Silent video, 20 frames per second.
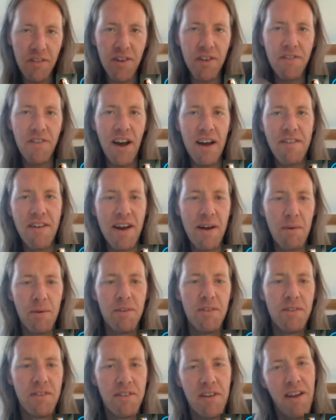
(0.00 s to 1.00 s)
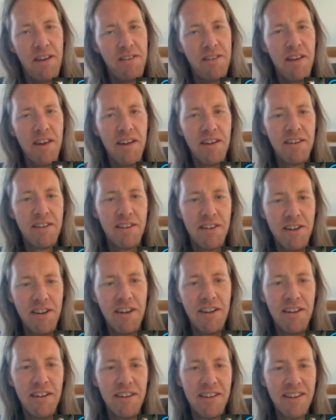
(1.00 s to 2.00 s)
75 hours. How's that?
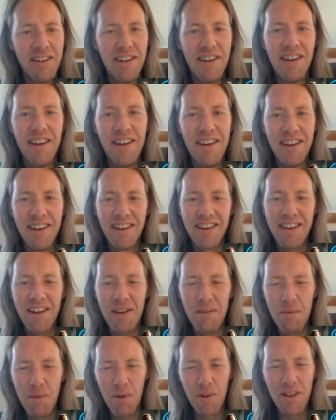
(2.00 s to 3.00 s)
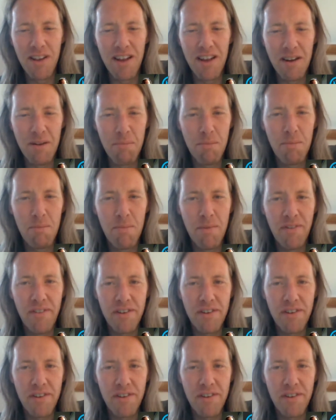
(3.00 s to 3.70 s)
Yeah. I